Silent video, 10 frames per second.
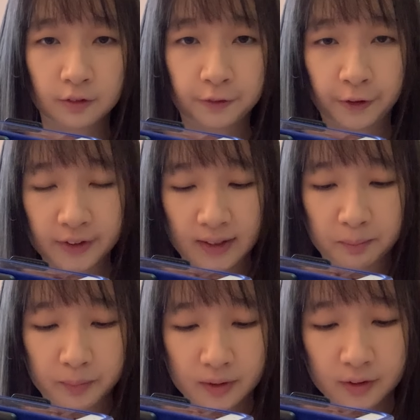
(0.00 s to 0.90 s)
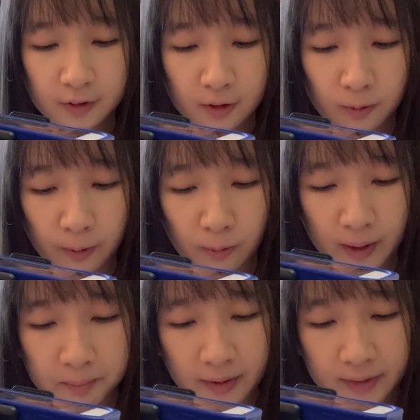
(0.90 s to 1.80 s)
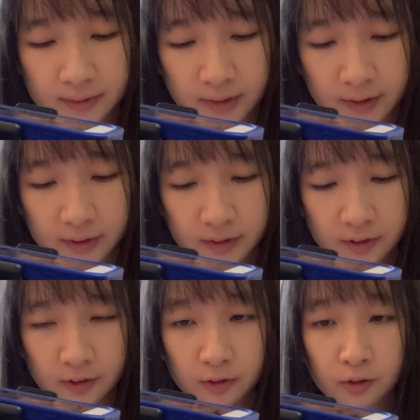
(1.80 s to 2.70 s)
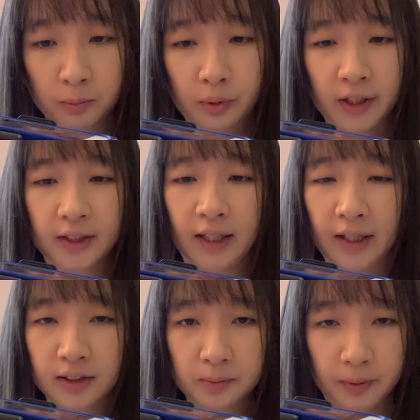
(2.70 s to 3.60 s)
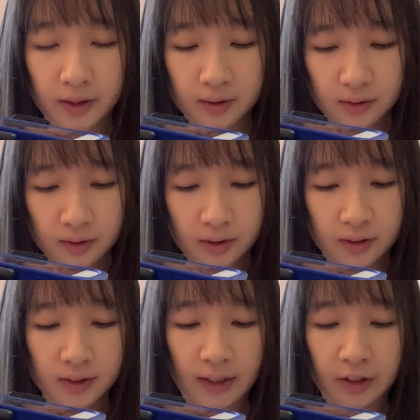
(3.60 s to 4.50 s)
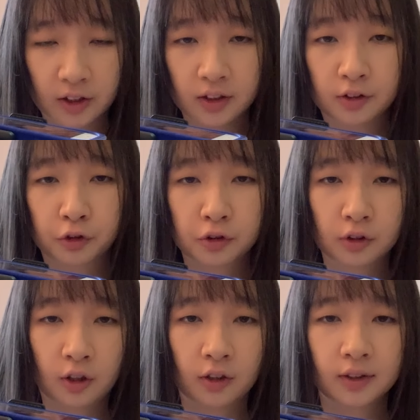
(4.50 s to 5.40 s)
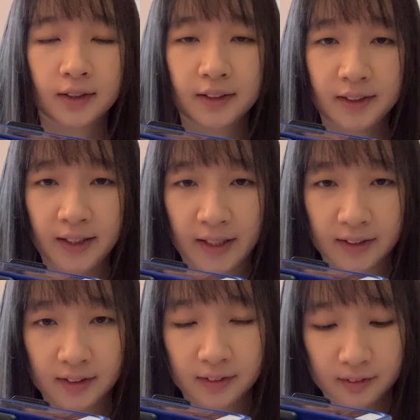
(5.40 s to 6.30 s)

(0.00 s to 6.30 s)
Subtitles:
for example, when white plays here to break the ice space, this action is also called dian.